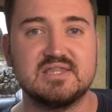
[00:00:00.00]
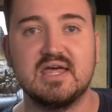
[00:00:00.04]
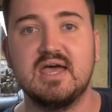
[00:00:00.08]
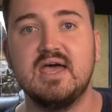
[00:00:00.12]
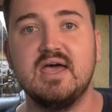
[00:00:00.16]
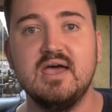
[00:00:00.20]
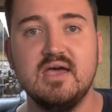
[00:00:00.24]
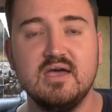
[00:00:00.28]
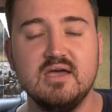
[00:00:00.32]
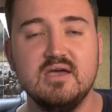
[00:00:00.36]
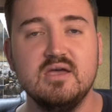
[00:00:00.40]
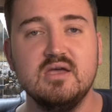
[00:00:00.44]

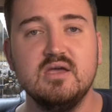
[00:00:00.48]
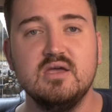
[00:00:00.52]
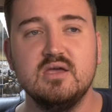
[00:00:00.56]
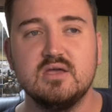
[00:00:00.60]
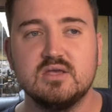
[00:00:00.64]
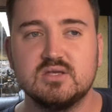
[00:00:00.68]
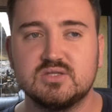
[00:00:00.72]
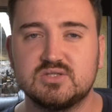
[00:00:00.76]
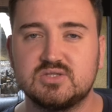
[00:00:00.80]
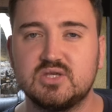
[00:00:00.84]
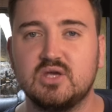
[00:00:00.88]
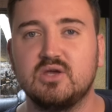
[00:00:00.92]
there.
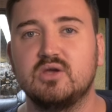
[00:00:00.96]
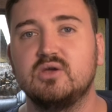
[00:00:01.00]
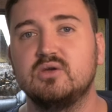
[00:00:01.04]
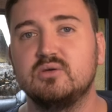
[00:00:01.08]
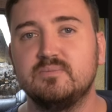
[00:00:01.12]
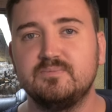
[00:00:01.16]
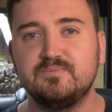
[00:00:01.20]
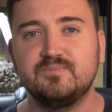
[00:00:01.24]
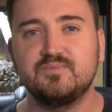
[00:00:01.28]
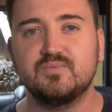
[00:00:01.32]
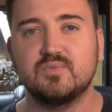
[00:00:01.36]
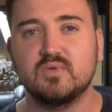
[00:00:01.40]

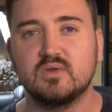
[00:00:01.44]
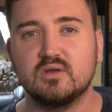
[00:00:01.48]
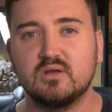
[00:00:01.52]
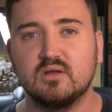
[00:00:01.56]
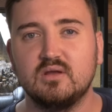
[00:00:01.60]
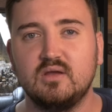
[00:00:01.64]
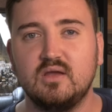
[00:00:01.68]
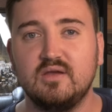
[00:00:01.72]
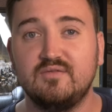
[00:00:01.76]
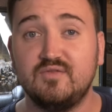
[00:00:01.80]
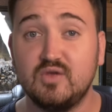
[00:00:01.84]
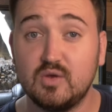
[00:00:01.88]
So
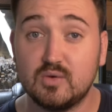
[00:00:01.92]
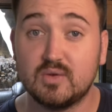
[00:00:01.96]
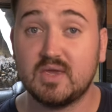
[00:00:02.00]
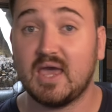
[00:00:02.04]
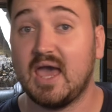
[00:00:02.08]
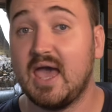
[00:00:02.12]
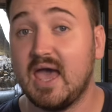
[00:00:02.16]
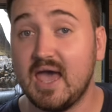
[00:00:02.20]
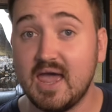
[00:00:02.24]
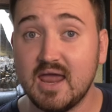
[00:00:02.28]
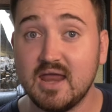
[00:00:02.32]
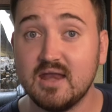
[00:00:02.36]
if you
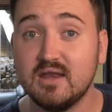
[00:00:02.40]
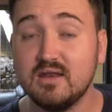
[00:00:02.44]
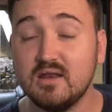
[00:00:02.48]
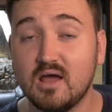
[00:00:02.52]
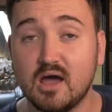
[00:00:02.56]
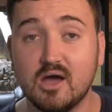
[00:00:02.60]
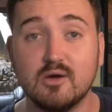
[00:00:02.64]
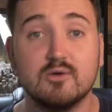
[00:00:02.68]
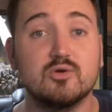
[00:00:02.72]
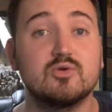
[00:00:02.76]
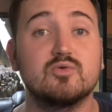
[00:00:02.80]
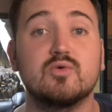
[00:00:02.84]
can,
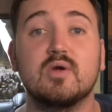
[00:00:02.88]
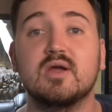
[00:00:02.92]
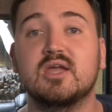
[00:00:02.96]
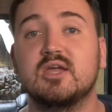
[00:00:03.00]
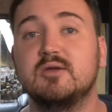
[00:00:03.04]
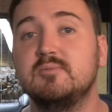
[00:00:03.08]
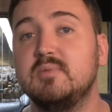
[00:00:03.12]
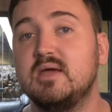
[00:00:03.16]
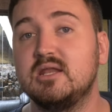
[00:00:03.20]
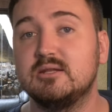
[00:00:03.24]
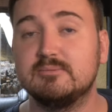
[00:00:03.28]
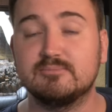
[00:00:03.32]
I would
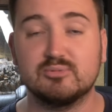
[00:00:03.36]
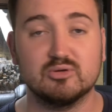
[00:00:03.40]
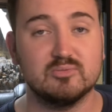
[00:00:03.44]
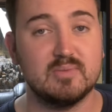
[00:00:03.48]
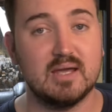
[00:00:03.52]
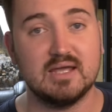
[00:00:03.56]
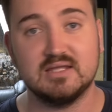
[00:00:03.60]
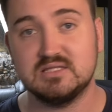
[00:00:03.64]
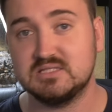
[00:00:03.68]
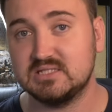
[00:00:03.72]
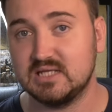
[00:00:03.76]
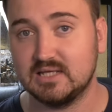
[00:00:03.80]
recommend
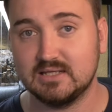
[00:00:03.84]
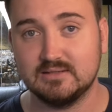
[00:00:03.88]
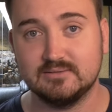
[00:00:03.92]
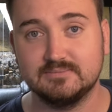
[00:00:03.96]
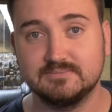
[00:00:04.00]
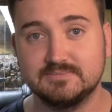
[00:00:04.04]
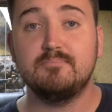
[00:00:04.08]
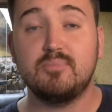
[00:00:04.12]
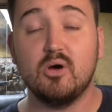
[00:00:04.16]
brumating.